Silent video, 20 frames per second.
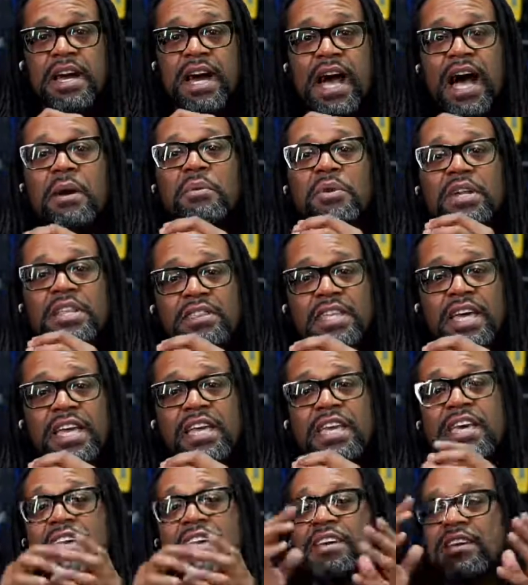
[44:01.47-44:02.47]
I want to
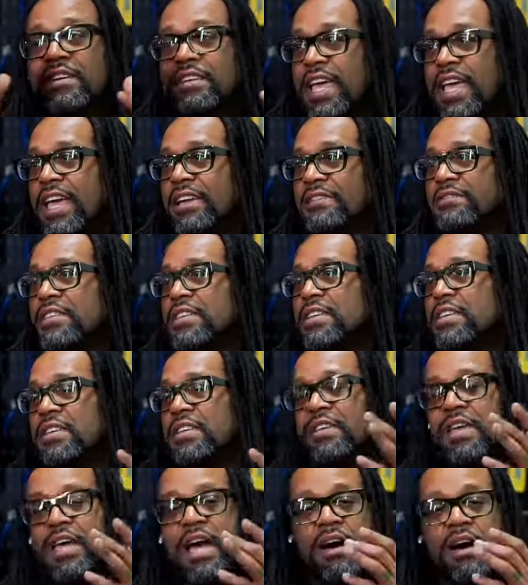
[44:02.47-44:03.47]
thank Anthony,
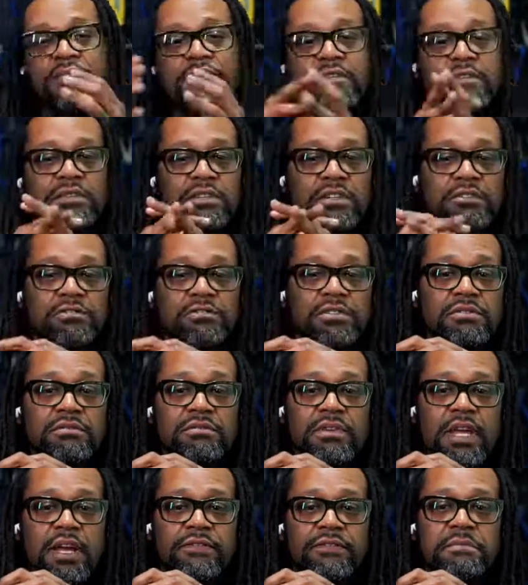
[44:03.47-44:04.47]
Alpha, the crew,
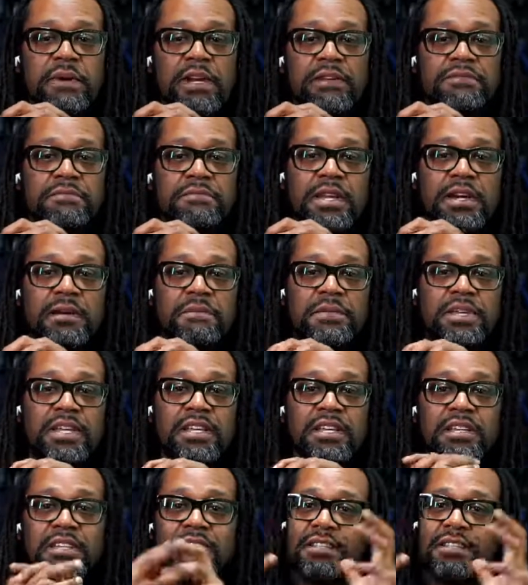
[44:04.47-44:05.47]
everybody from coming
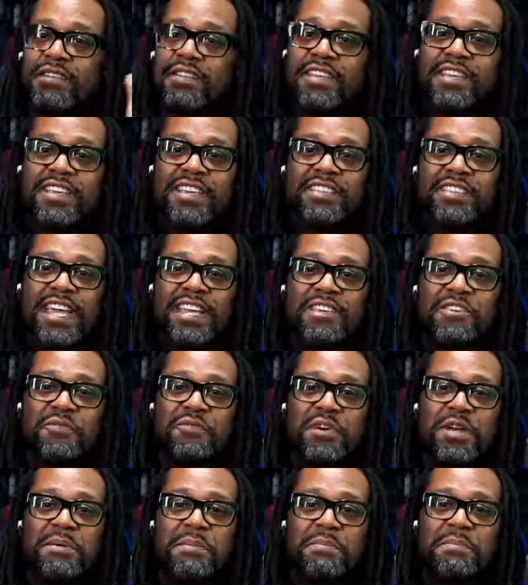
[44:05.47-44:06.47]
in. Thank you
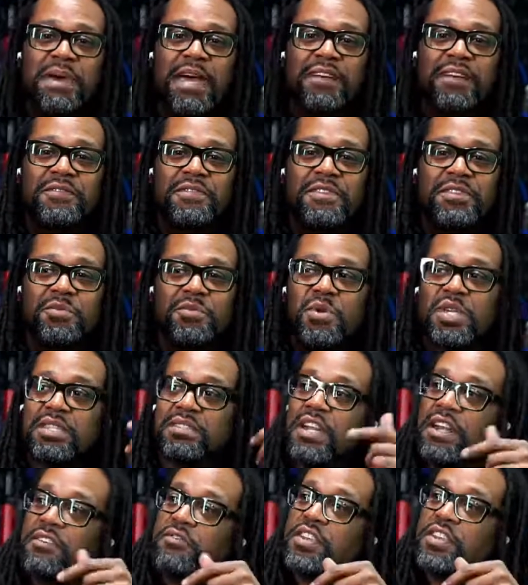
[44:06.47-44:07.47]
for coming back for this week.
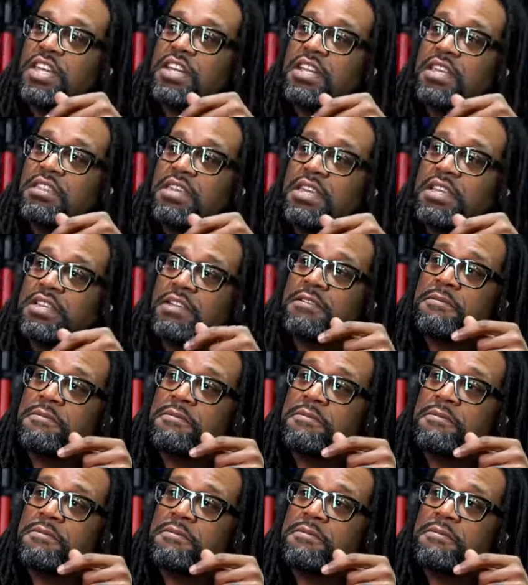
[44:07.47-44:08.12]
Did I forget anything?